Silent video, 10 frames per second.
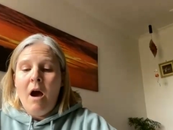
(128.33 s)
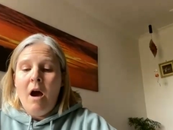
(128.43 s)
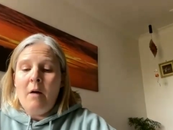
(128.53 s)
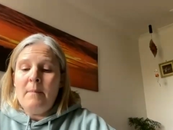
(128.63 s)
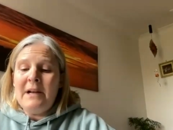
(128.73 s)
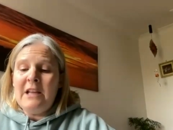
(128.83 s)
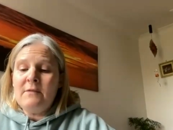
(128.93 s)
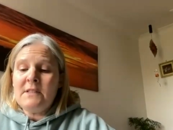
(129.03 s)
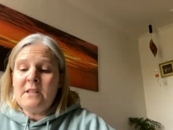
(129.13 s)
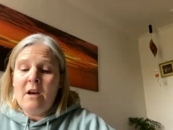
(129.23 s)
Our
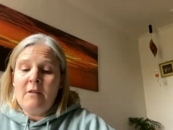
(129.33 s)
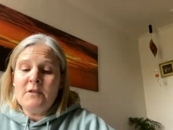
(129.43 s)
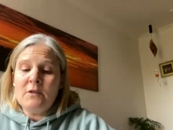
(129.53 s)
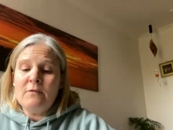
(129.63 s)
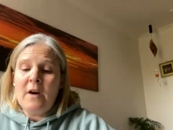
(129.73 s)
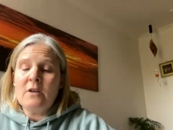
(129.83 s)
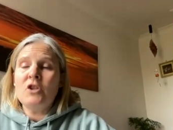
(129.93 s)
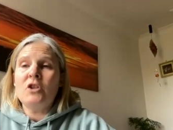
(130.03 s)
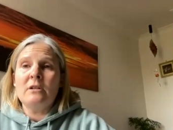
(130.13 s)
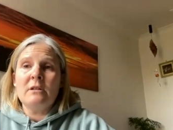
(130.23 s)
beliefs serve to
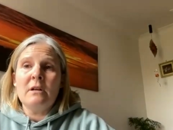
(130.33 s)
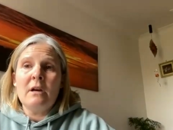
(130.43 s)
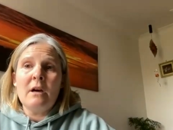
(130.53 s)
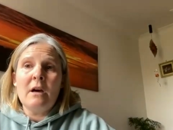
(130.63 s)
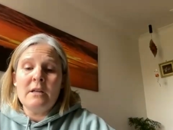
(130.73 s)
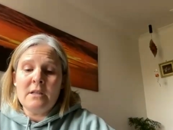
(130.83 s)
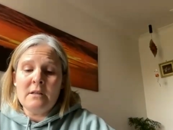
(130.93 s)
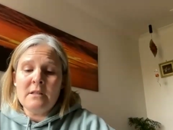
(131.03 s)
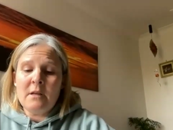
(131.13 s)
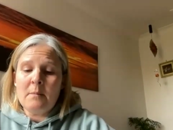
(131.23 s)
function as our
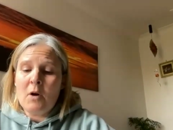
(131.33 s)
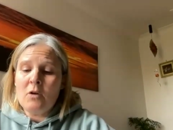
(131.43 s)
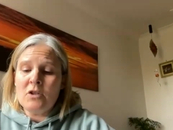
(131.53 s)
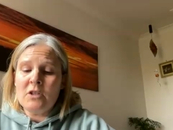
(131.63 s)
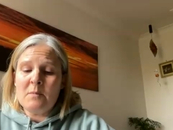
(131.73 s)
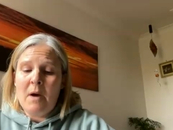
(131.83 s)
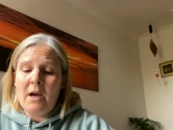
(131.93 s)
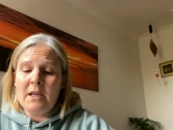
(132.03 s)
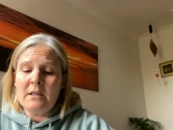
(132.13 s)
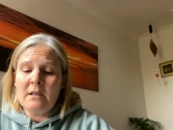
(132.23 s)
subconscious
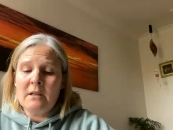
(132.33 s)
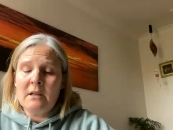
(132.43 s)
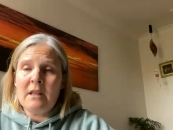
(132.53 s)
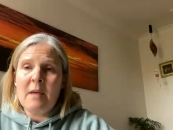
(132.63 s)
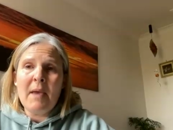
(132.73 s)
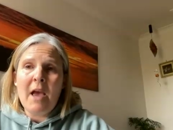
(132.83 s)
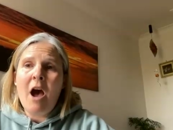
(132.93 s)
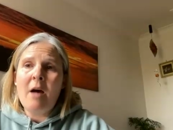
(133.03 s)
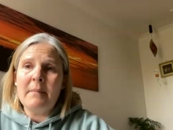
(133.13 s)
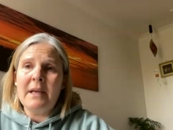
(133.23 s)
mind. They
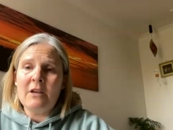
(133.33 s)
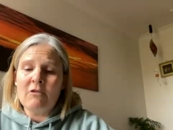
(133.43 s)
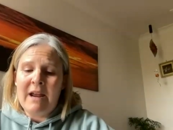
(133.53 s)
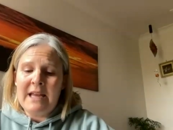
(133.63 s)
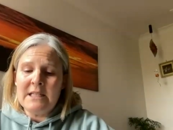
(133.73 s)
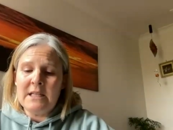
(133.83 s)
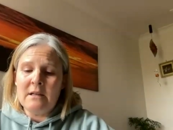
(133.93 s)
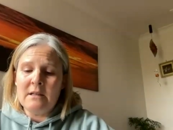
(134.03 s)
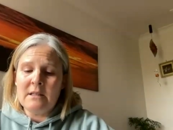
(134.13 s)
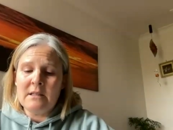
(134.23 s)
become ingrained in
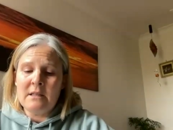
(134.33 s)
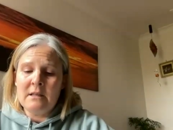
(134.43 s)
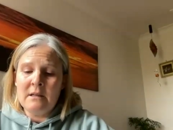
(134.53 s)
us.